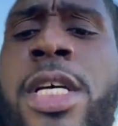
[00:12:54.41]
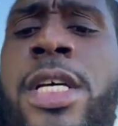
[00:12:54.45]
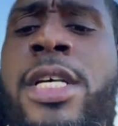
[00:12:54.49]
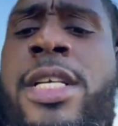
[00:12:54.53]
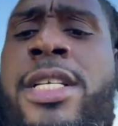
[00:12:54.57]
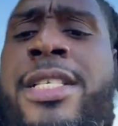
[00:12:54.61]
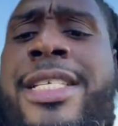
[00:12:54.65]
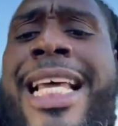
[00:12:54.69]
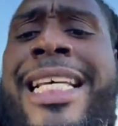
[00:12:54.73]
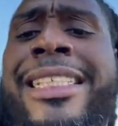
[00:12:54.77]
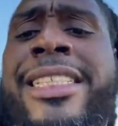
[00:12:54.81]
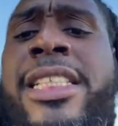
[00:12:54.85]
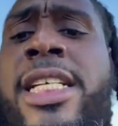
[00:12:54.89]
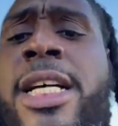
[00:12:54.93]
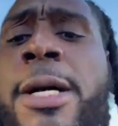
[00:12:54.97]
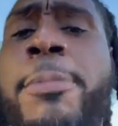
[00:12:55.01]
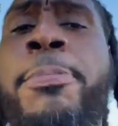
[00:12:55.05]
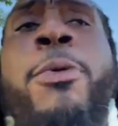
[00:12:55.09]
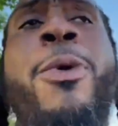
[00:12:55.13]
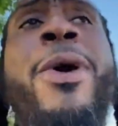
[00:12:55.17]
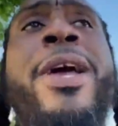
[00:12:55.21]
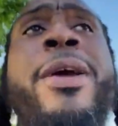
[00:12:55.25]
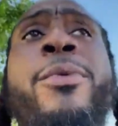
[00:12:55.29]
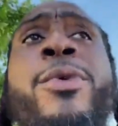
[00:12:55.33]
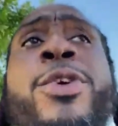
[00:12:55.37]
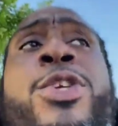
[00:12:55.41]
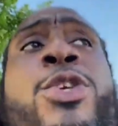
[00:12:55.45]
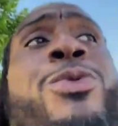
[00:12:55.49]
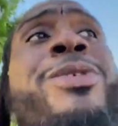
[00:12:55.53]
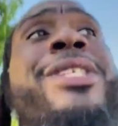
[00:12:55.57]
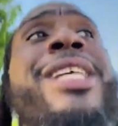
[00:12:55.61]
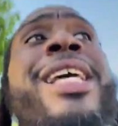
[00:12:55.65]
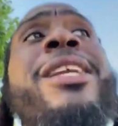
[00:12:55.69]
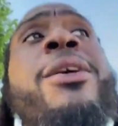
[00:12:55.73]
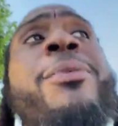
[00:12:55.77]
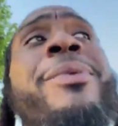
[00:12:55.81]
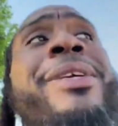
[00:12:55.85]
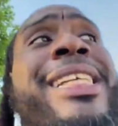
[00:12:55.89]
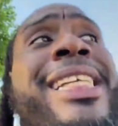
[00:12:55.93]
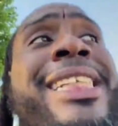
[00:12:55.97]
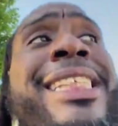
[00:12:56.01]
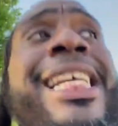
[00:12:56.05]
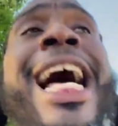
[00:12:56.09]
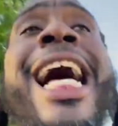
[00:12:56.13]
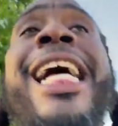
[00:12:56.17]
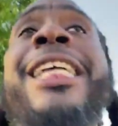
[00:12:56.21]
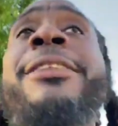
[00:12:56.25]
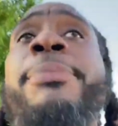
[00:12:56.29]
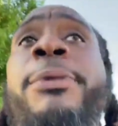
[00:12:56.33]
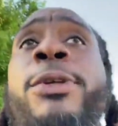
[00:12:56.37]
that's a good point. When you're dealing with these
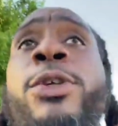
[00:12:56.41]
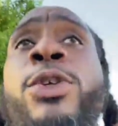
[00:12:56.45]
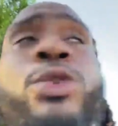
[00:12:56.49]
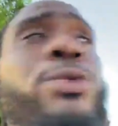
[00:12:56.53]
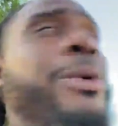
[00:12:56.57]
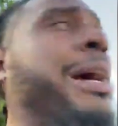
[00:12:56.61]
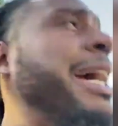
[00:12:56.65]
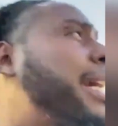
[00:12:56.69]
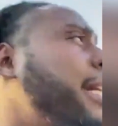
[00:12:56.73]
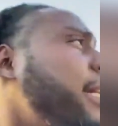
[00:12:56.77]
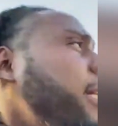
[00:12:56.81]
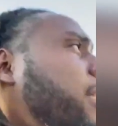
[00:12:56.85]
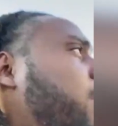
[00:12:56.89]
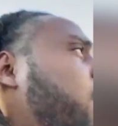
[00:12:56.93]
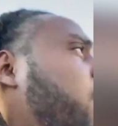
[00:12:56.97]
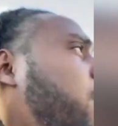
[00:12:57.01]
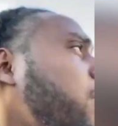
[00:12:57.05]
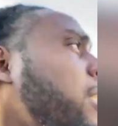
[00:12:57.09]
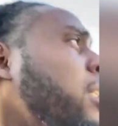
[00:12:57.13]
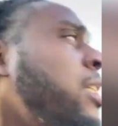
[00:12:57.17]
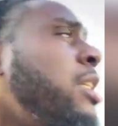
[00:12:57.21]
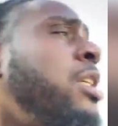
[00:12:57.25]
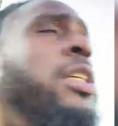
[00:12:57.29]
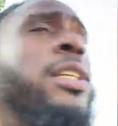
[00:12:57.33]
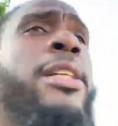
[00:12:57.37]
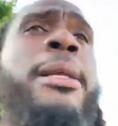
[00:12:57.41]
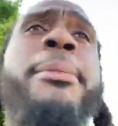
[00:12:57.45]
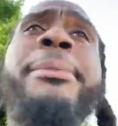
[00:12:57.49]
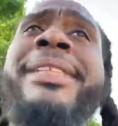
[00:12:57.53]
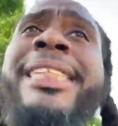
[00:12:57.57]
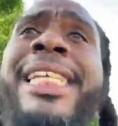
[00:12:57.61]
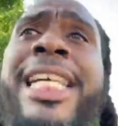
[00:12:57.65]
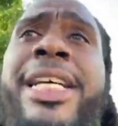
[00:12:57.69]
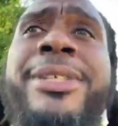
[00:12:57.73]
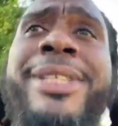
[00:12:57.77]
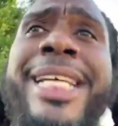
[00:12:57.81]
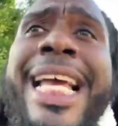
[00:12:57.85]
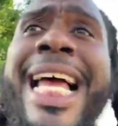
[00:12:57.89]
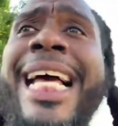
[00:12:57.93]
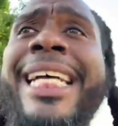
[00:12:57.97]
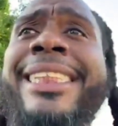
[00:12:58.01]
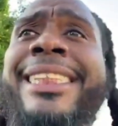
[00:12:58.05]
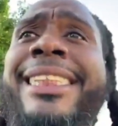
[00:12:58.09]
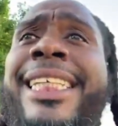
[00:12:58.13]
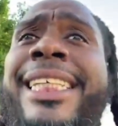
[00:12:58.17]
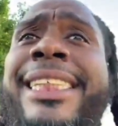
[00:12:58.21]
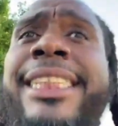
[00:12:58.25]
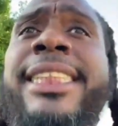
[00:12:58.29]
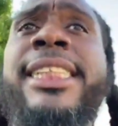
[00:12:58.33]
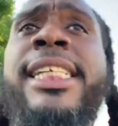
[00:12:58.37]
hospitals, right? Let me tell you guys
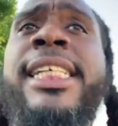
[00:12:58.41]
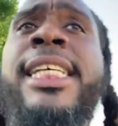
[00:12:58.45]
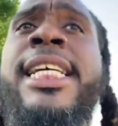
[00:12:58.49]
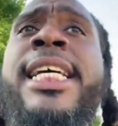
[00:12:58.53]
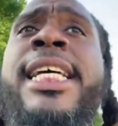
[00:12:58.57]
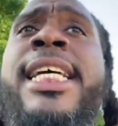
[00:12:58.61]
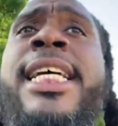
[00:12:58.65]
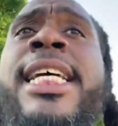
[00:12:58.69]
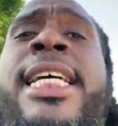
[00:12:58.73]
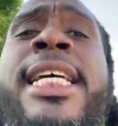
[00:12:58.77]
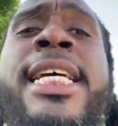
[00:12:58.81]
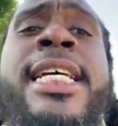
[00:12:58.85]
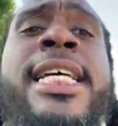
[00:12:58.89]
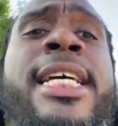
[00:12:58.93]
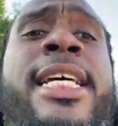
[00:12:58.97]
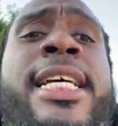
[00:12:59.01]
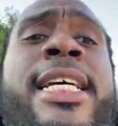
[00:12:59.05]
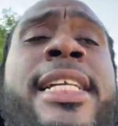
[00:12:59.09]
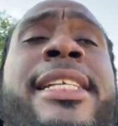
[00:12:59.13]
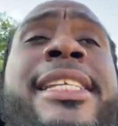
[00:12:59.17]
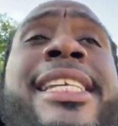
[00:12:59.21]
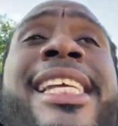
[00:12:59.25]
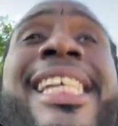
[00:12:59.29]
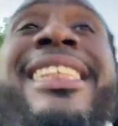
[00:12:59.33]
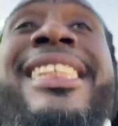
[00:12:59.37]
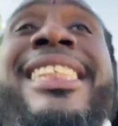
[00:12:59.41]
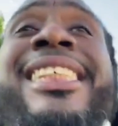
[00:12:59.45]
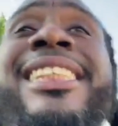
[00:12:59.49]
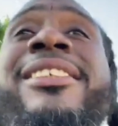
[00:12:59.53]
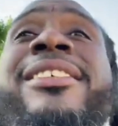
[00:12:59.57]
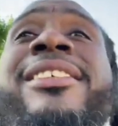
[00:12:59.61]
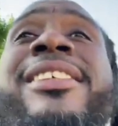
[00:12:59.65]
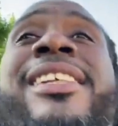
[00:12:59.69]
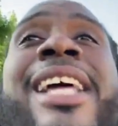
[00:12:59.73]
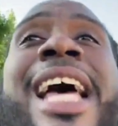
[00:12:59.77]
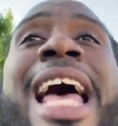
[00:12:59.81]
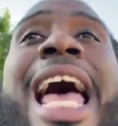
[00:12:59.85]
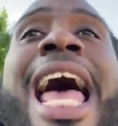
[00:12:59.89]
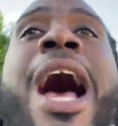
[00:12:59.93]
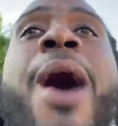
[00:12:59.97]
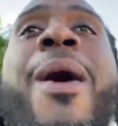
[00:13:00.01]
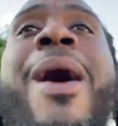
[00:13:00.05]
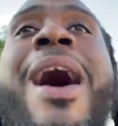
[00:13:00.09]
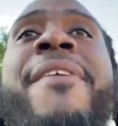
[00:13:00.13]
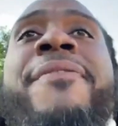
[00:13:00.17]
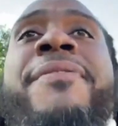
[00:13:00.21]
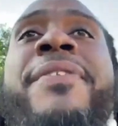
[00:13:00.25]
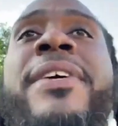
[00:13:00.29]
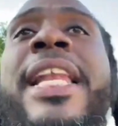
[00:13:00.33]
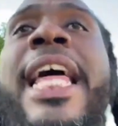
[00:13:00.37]
this. This is how I
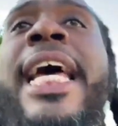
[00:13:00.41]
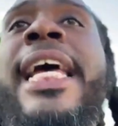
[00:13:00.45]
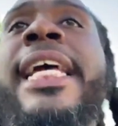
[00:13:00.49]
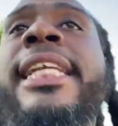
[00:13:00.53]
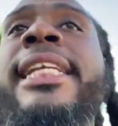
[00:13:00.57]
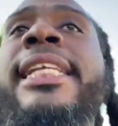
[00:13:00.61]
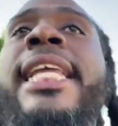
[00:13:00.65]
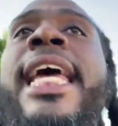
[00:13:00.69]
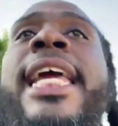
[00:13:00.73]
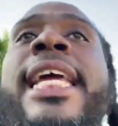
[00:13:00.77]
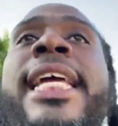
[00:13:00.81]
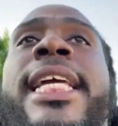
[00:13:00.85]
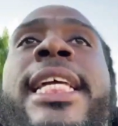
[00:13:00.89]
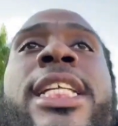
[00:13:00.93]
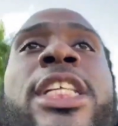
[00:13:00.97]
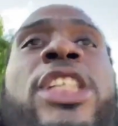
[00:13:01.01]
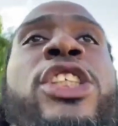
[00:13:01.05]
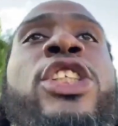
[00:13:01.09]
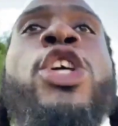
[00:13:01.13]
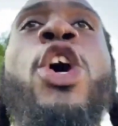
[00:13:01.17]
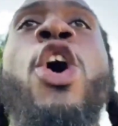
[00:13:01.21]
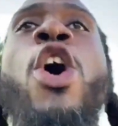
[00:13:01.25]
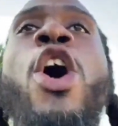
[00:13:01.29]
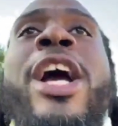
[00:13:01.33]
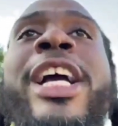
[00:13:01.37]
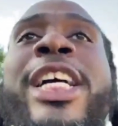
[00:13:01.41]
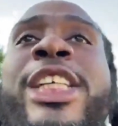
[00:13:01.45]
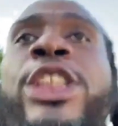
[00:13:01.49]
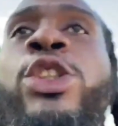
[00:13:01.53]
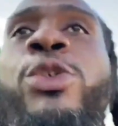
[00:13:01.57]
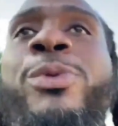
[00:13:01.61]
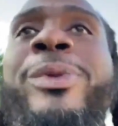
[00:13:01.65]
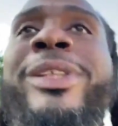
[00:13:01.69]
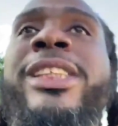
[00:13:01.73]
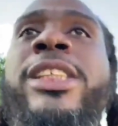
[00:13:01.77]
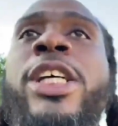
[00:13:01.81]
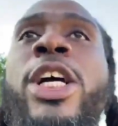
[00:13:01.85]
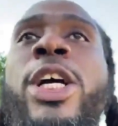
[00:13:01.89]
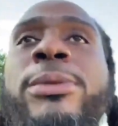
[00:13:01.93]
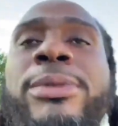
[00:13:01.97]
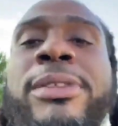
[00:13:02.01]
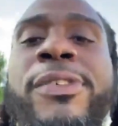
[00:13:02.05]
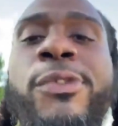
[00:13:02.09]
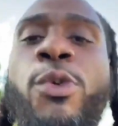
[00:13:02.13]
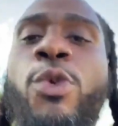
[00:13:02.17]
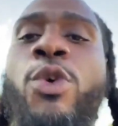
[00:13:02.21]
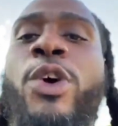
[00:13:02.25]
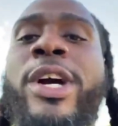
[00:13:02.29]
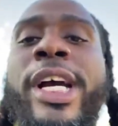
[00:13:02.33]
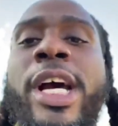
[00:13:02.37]
feel like they target you in terms of
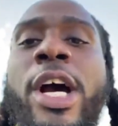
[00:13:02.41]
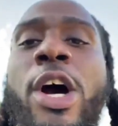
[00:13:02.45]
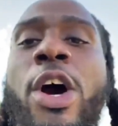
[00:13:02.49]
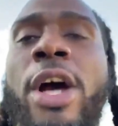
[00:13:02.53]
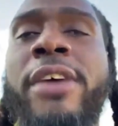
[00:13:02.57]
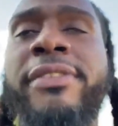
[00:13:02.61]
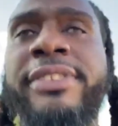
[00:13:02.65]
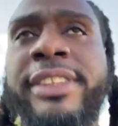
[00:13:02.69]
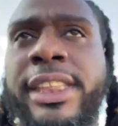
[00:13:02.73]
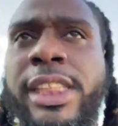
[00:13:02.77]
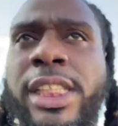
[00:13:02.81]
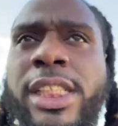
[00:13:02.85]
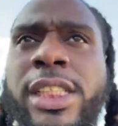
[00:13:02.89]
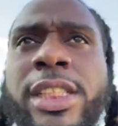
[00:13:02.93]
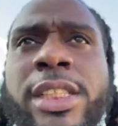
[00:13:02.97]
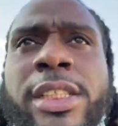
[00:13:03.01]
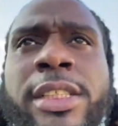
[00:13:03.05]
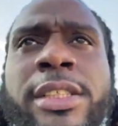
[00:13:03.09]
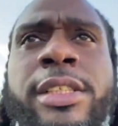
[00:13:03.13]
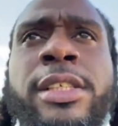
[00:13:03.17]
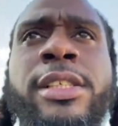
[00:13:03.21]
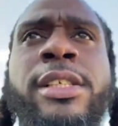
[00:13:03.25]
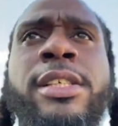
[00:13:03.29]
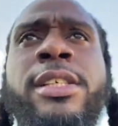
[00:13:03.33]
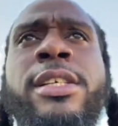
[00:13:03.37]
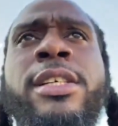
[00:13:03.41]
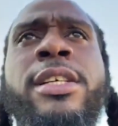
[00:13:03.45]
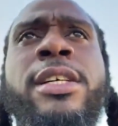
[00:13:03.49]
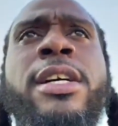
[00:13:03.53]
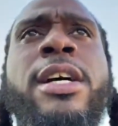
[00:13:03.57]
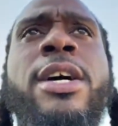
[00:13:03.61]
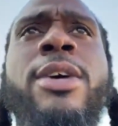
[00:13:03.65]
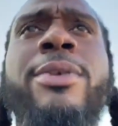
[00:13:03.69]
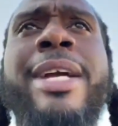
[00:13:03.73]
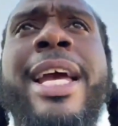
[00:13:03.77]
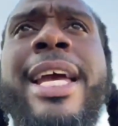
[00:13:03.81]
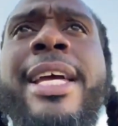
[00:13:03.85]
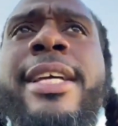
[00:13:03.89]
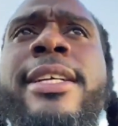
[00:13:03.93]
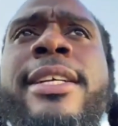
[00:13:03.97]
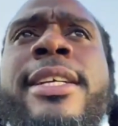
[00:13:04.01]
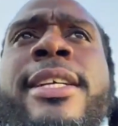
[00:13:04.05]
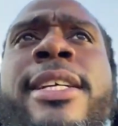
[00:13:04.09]
organ harvesting. Okay?